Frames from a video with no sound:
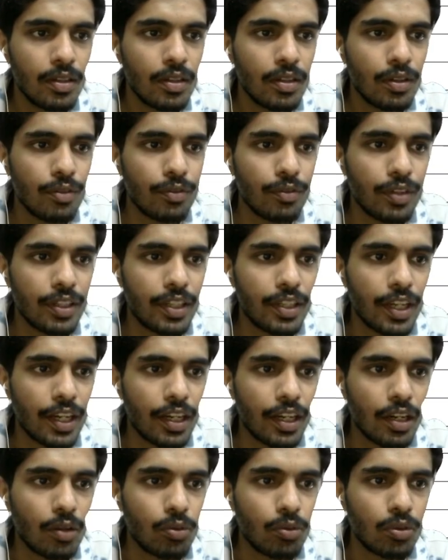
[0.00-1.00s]
we
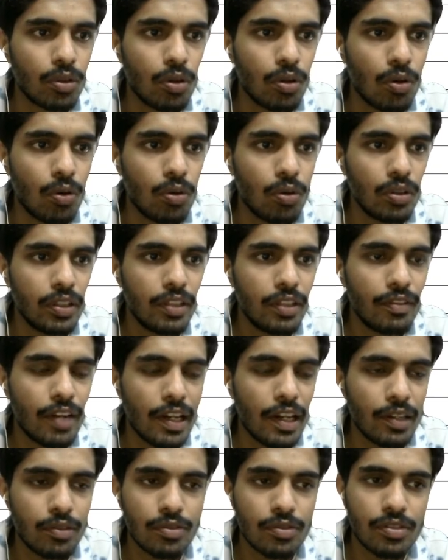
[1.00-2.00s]
taken out all the
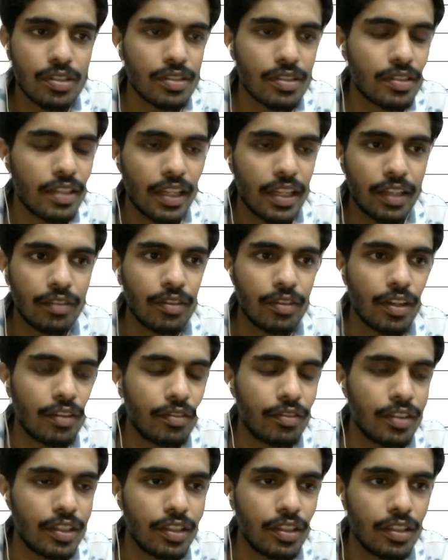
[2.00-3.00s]
values just like we
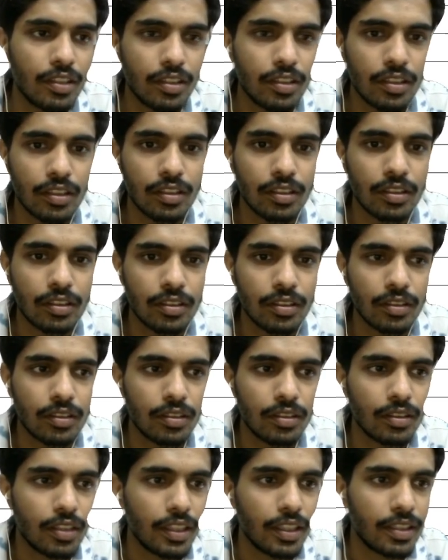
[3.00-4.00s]
have did
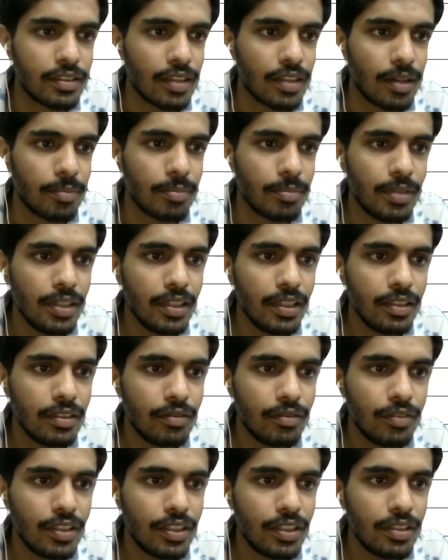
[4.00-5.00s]
in the example,
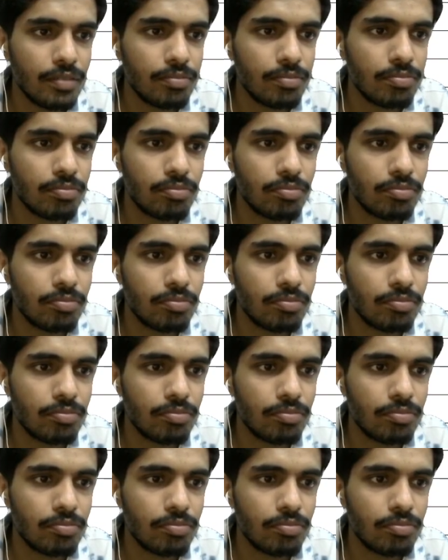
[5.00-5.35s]
and we